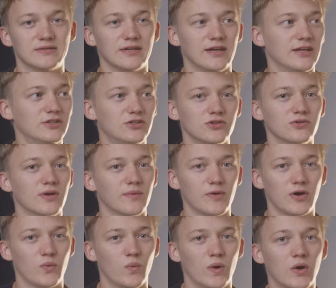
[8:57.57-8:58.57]
It took
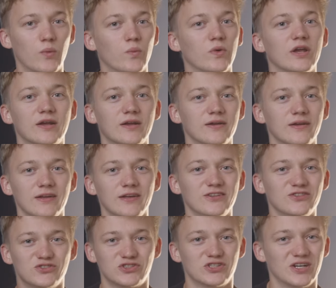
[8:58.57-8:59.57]
about 1 week
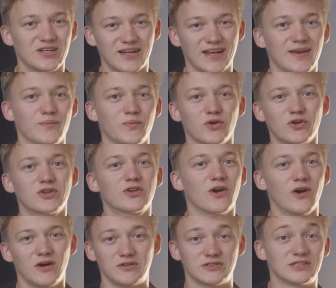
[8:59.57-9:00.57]
to start getting booked
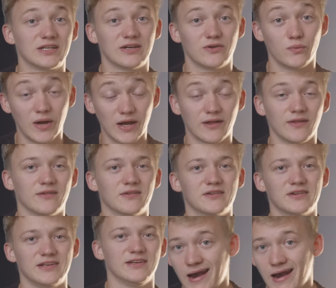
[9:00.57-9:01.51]
calls regularly.